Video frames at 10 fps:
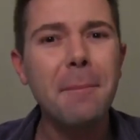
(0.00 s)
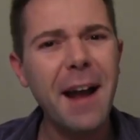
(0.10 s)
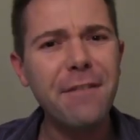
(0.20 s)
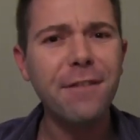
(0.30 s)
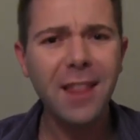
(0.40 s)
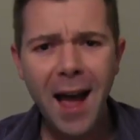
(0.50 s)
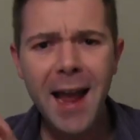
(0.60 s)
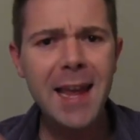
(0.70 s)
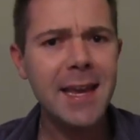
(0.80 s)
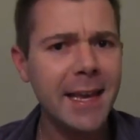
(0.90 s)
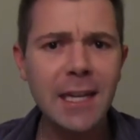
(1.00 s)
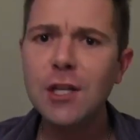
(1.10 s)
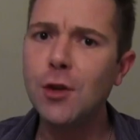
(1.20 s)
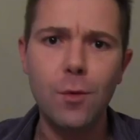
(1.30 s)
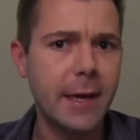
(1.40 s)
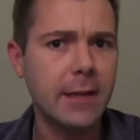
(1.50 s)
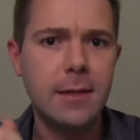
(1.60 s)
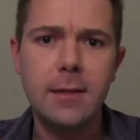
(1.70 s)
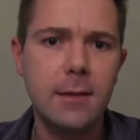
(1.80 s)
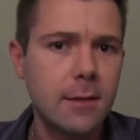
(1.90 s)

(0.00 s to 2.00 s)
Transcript: by flying into it.